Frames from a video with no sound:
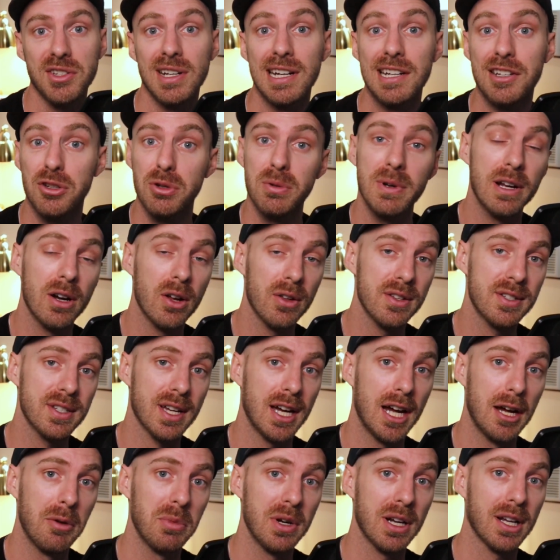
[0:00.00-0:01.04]
I do get all the
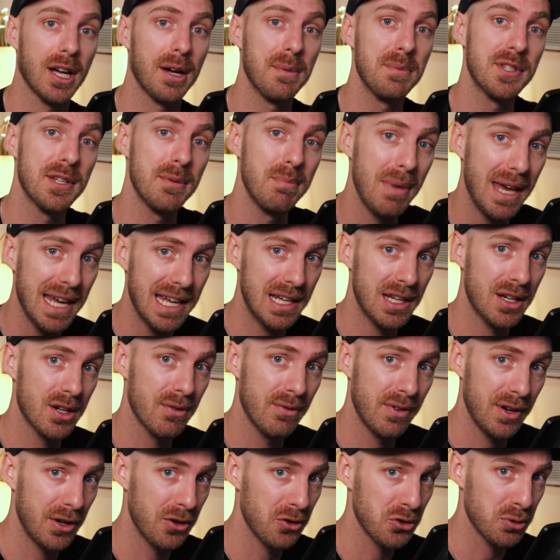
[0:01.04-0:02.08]
time when it comes to making your
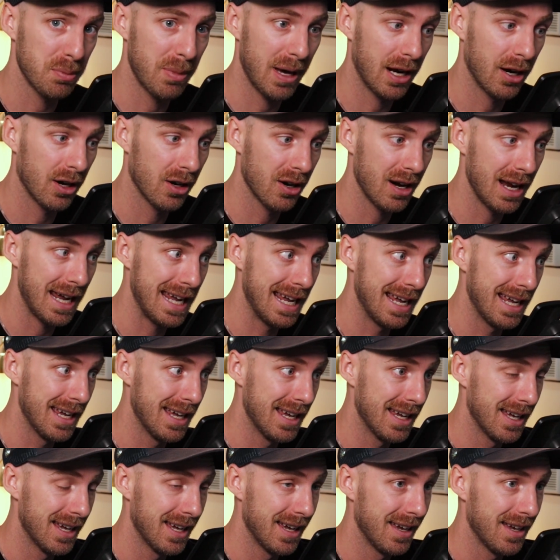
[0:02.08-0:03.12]
videos better
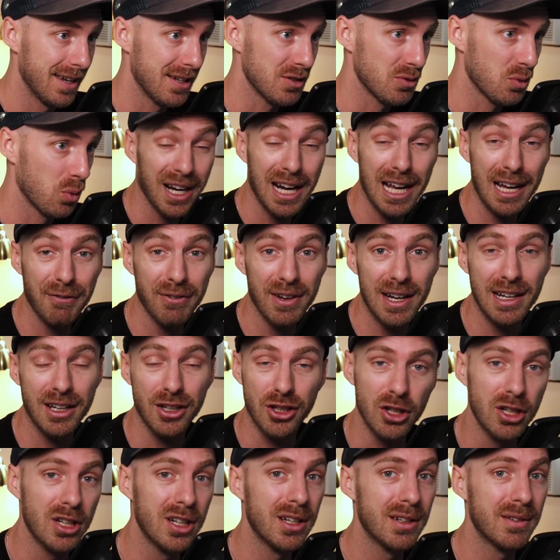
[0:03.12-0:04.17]
is, where can I find
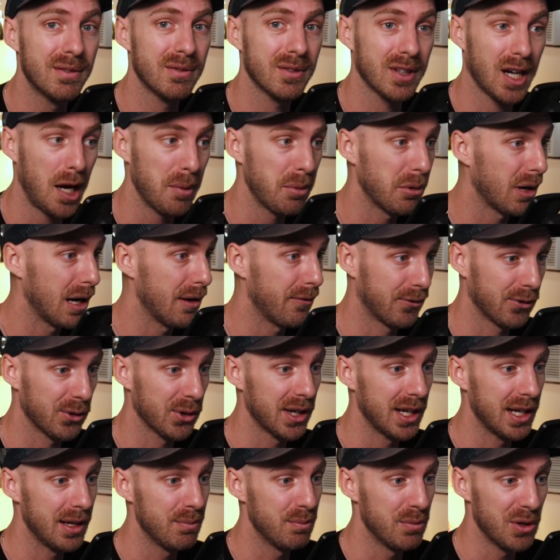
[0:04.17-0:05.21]
good
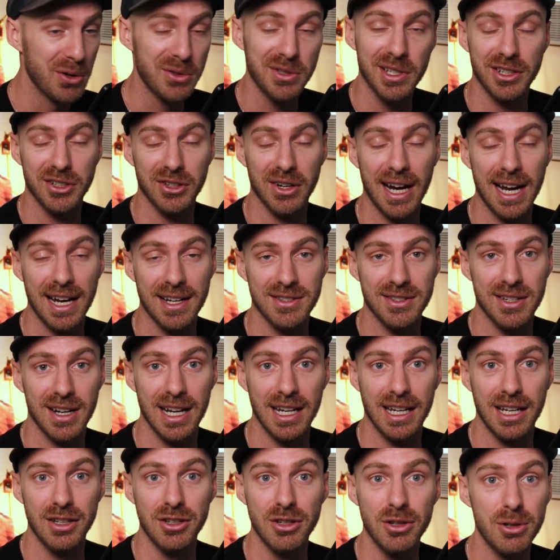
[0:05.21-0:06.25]
copyright-free music tracks that I
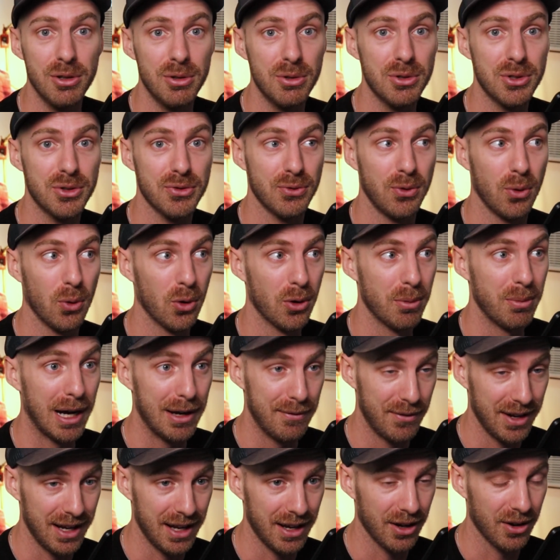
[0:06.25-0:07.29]
can use for my
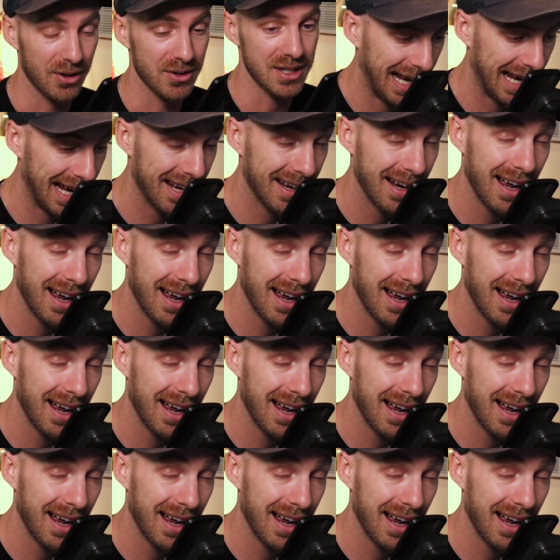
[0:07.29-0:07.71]
videos? And